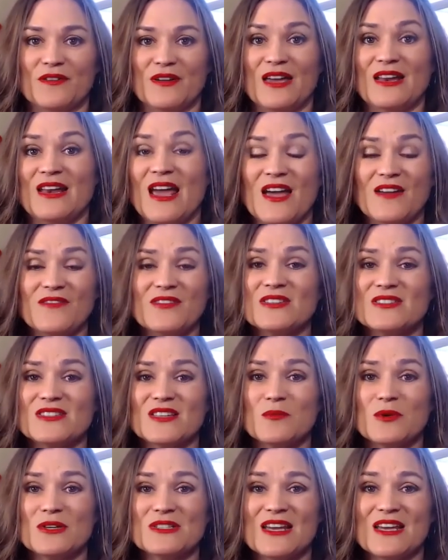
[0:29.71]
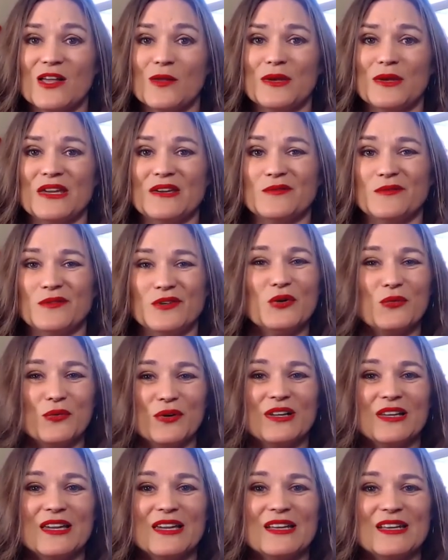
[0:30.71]
And having someone tell me, no,
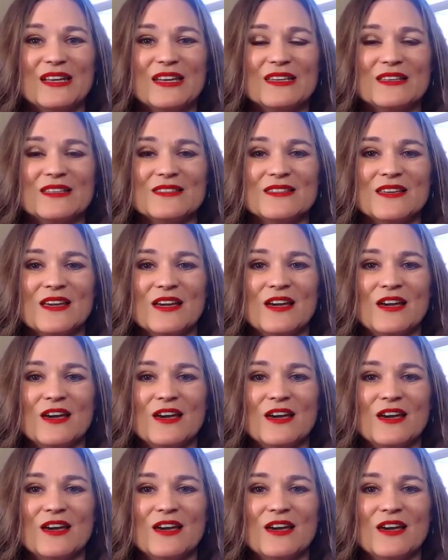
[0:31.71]
really it is,